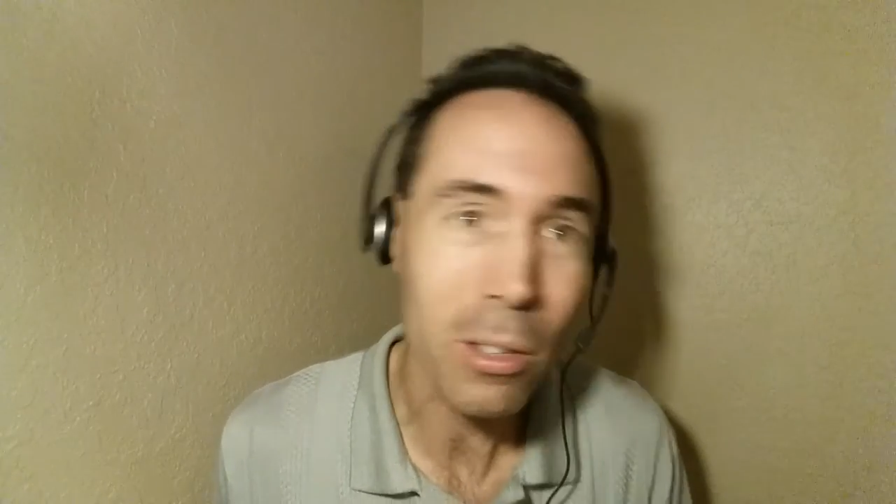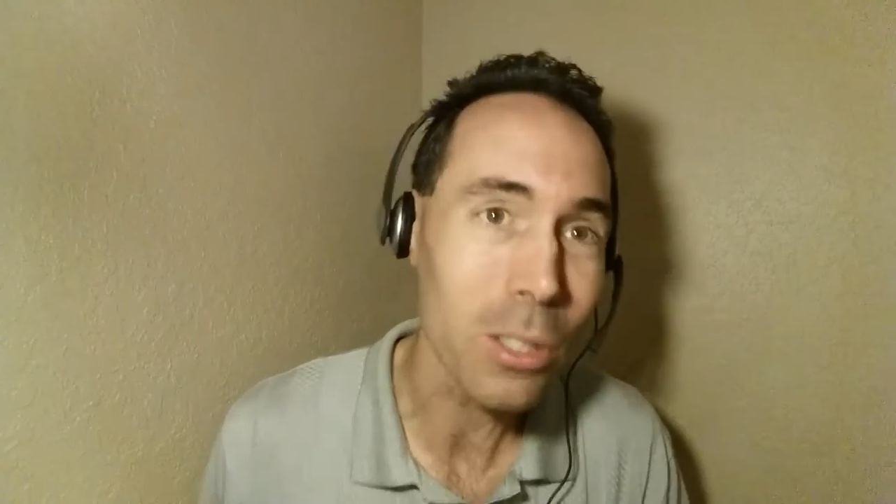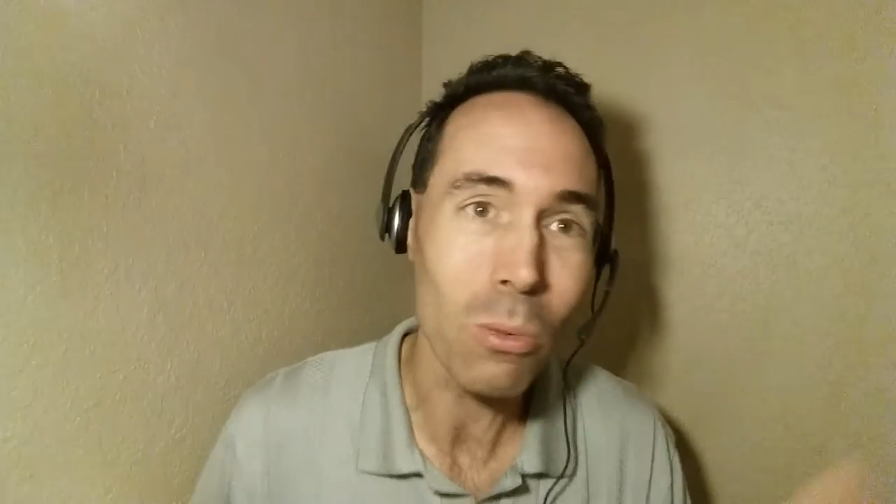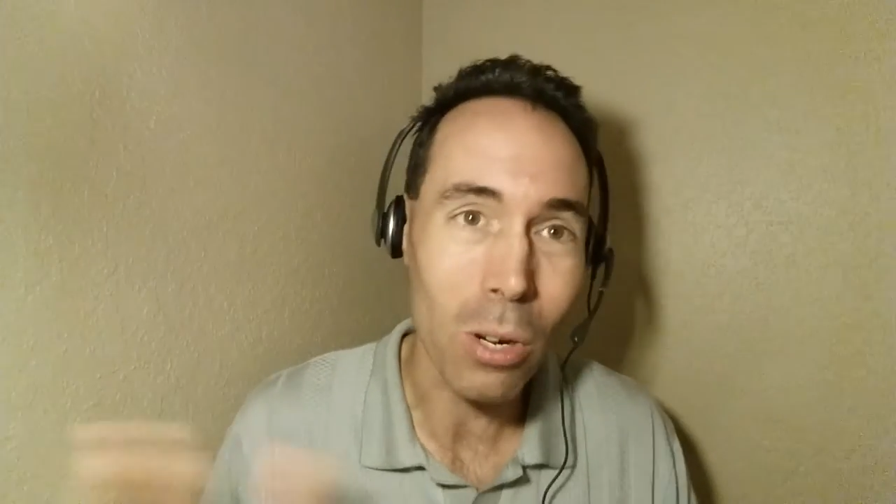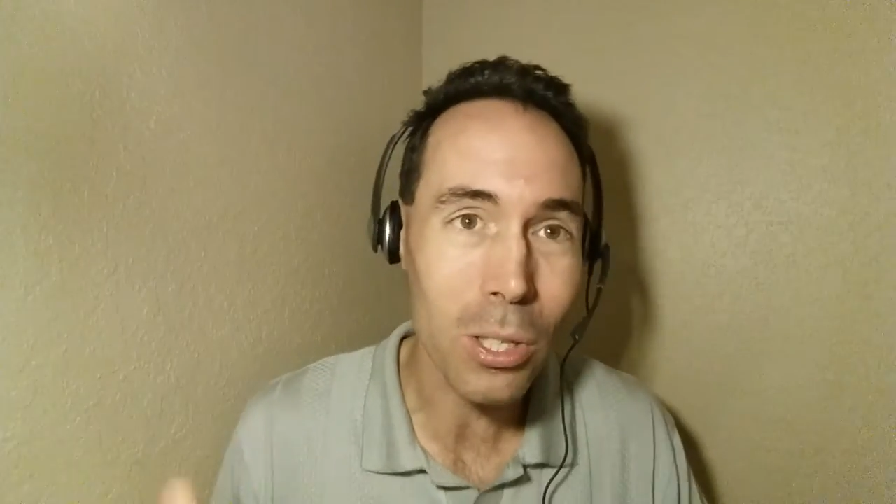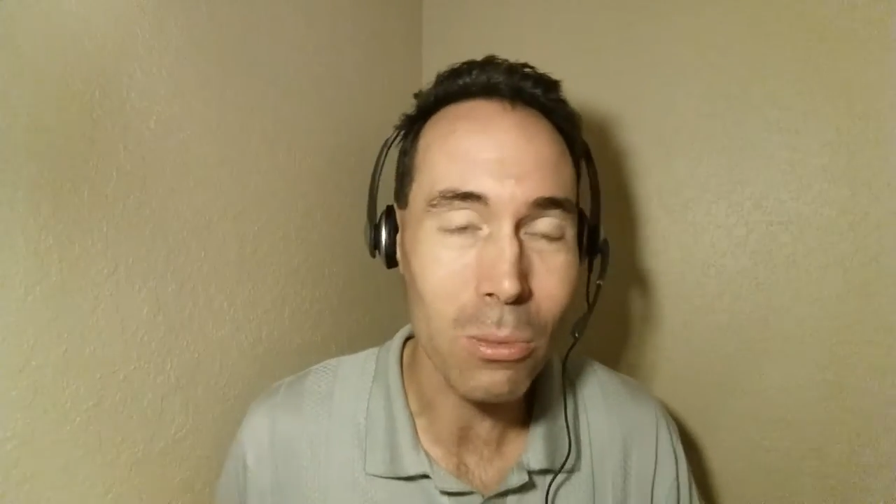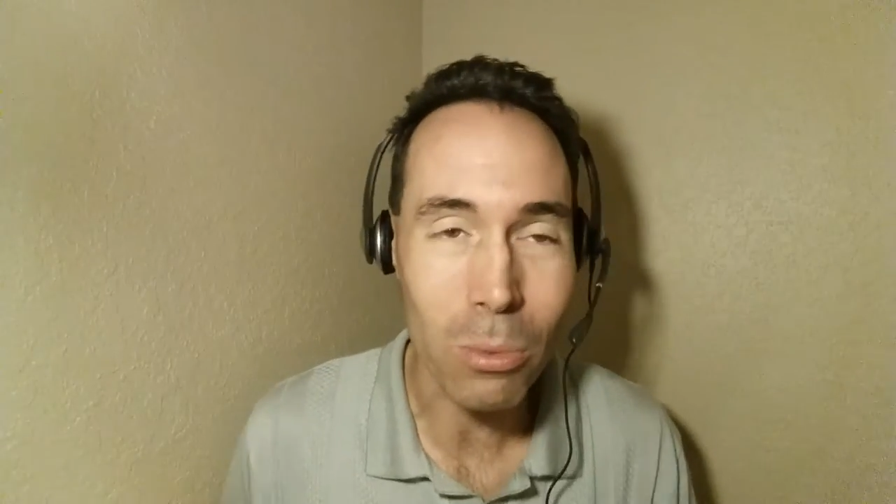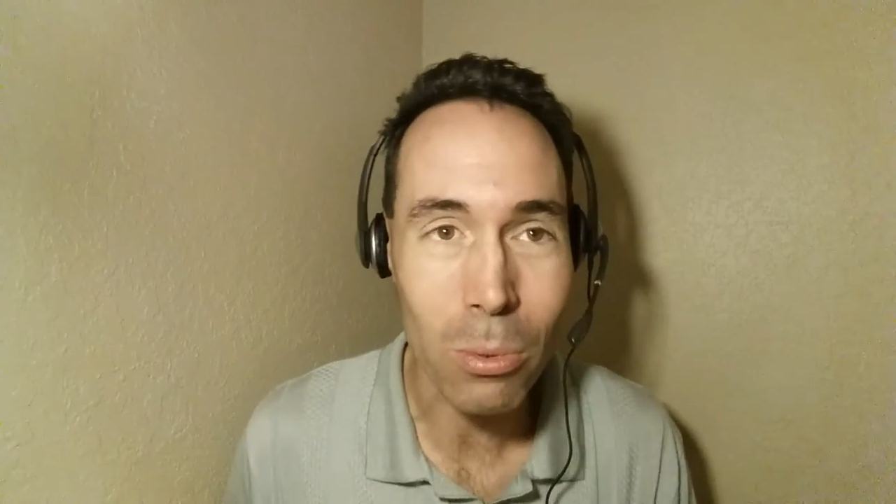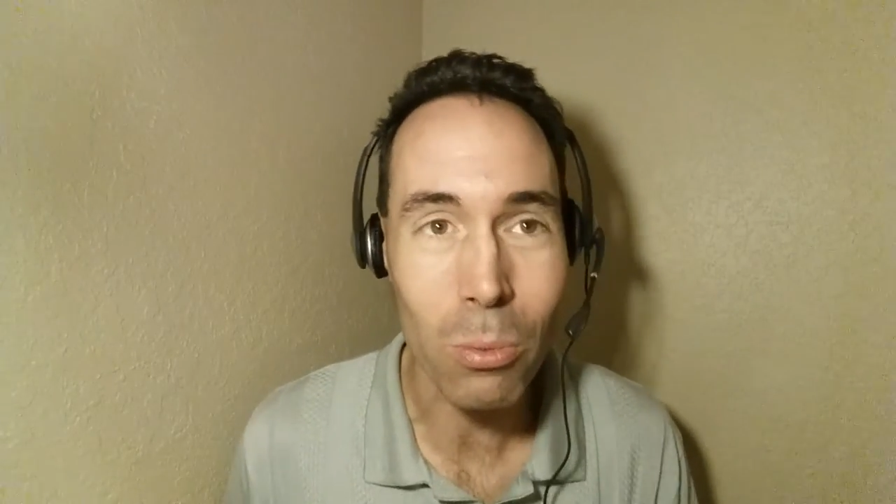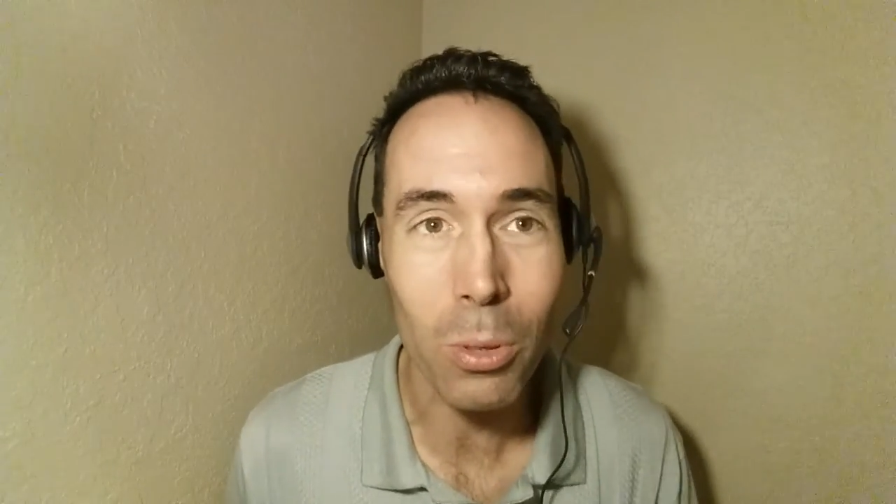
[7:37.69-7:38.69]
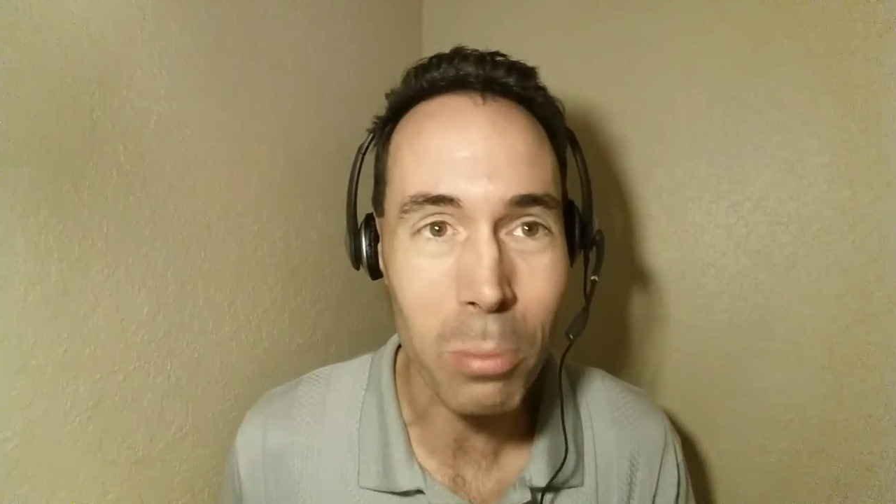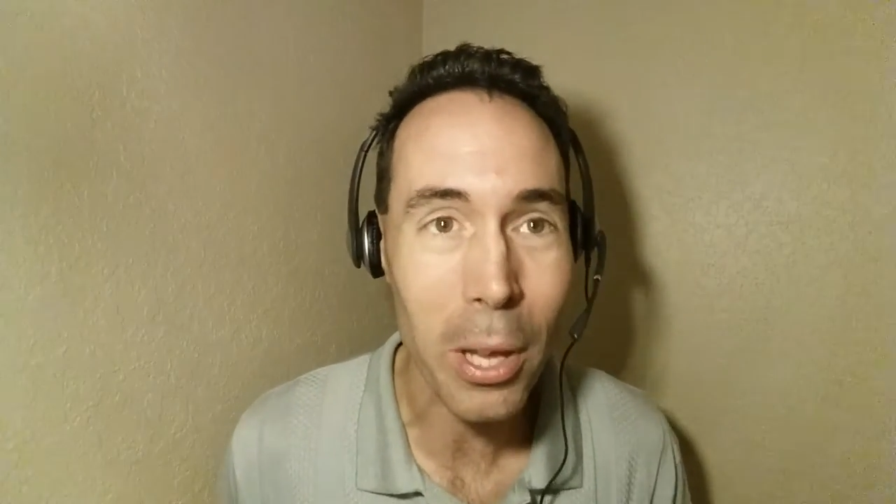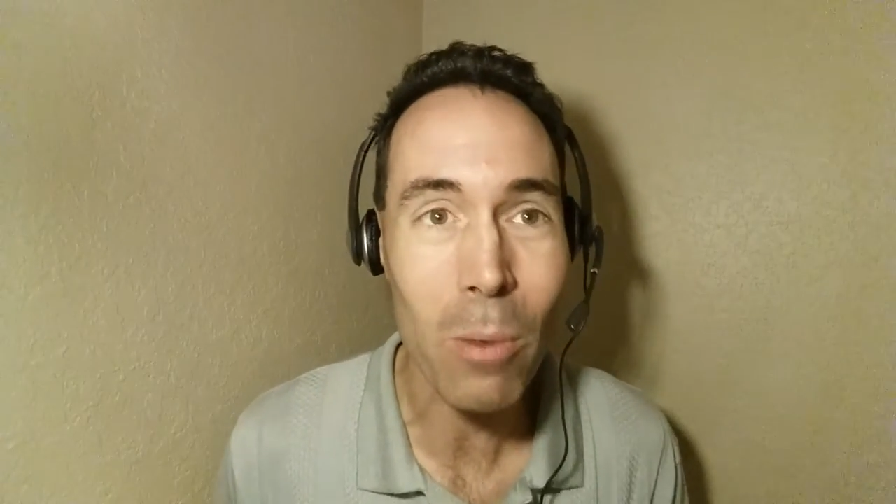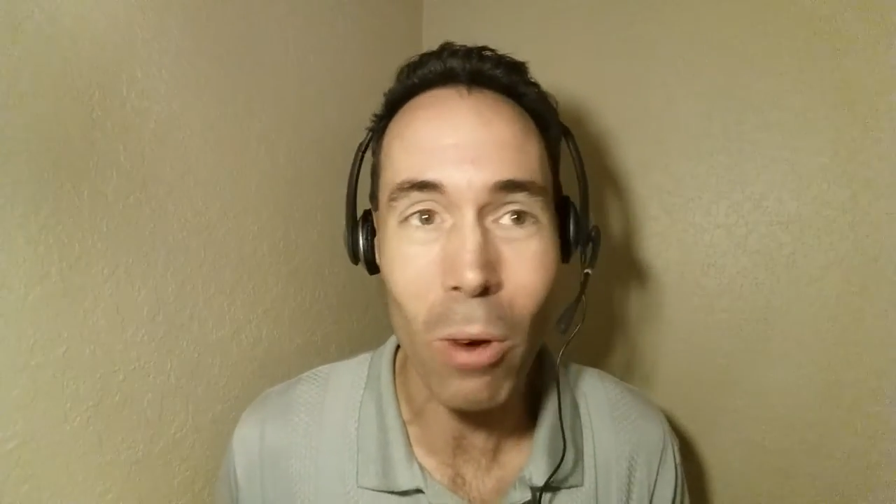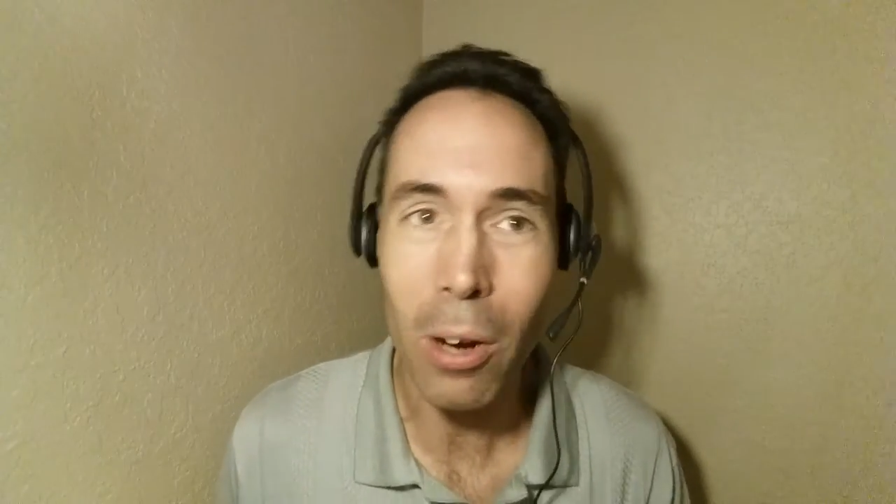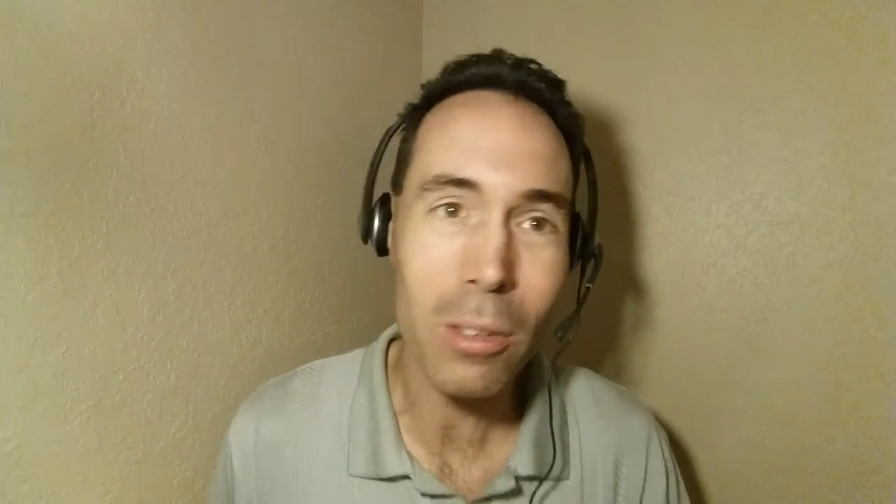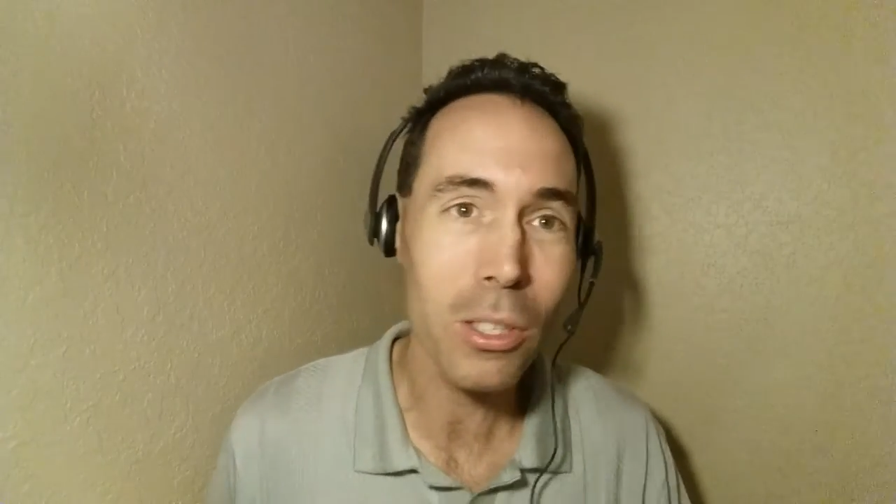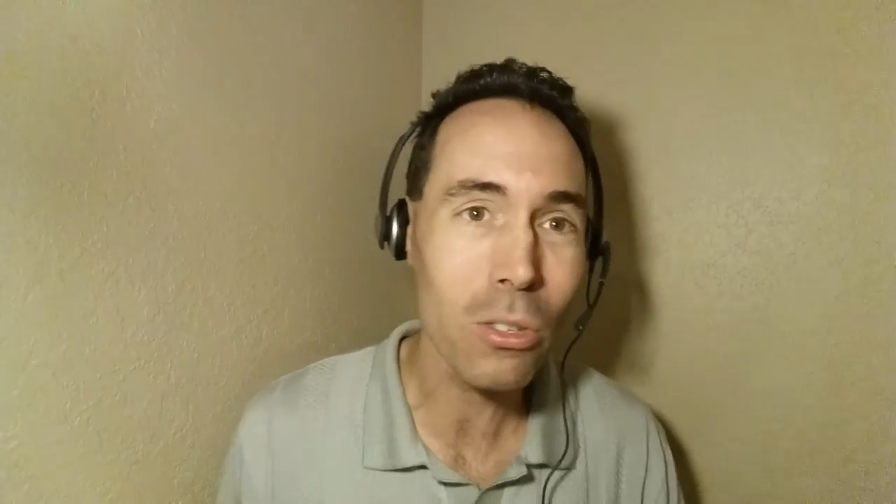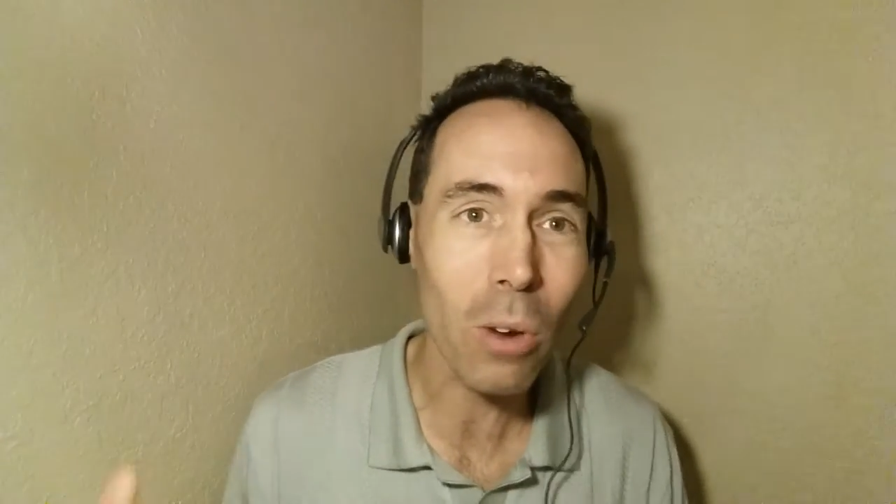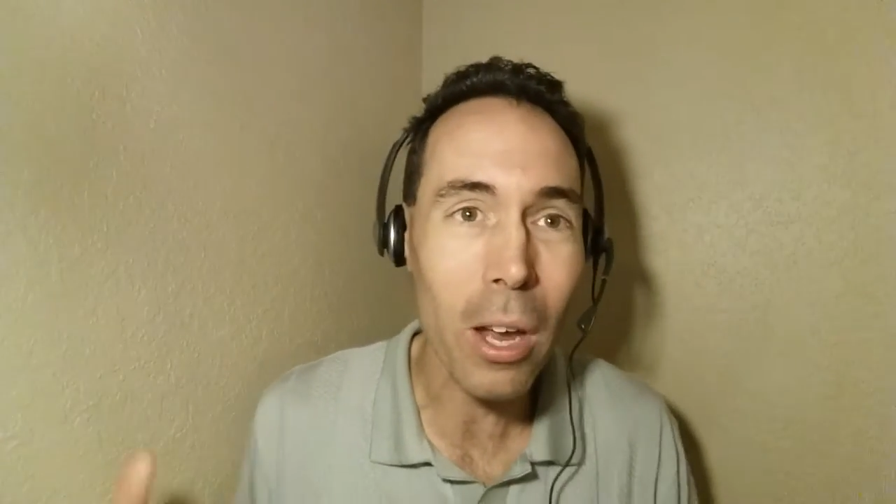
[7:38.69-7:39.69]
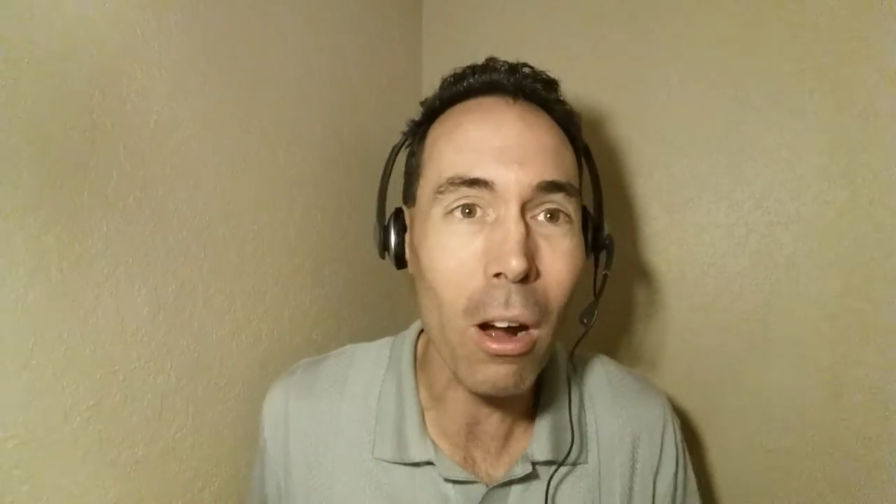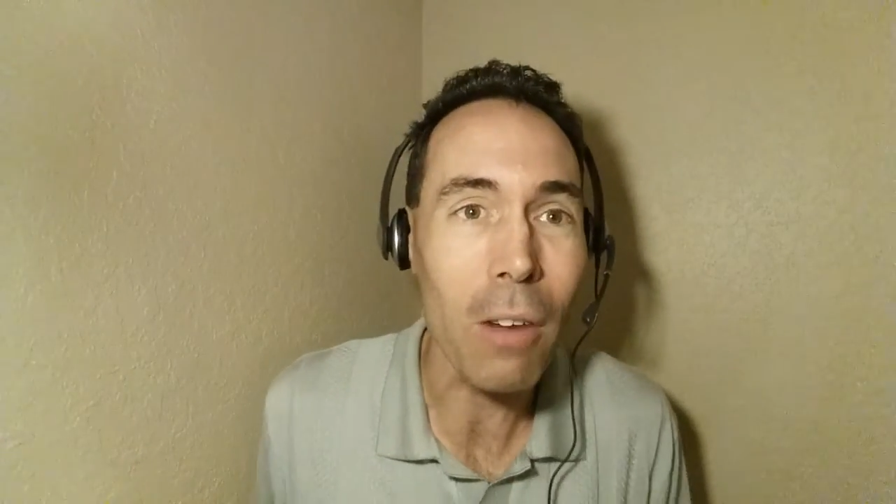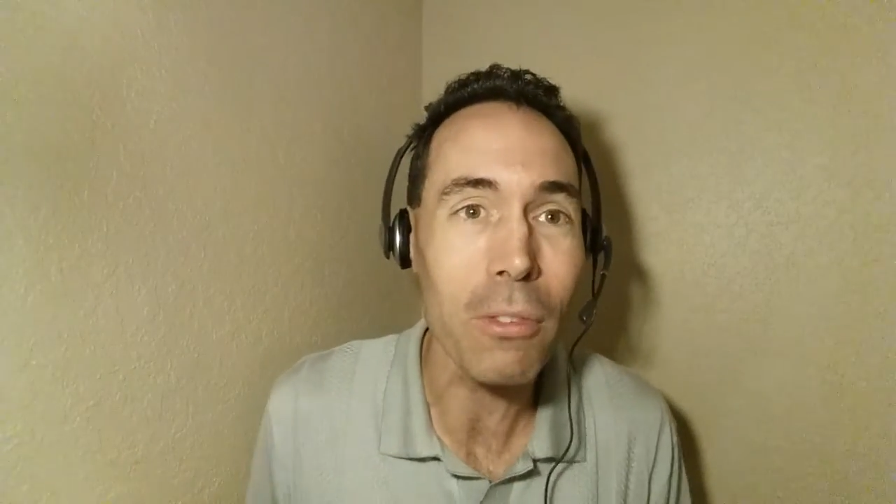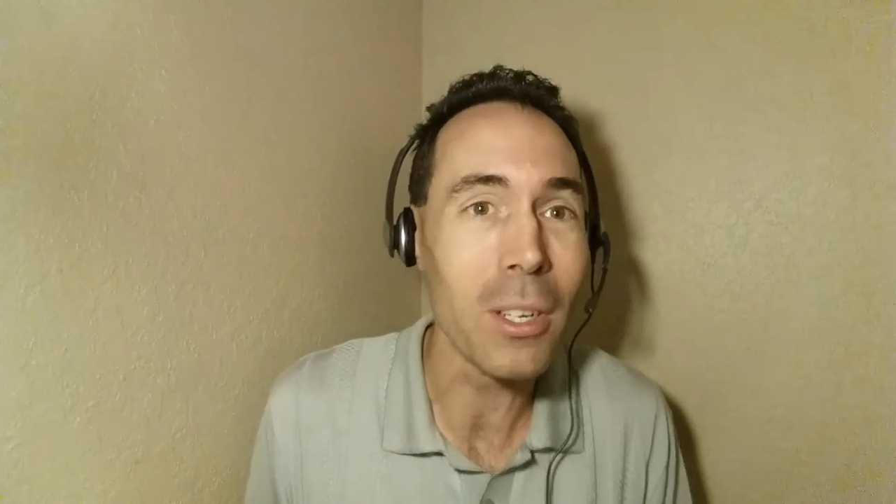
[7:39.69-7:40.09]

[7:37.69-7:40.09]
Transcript: and then you wash it w- with plain water, and then you dry it off.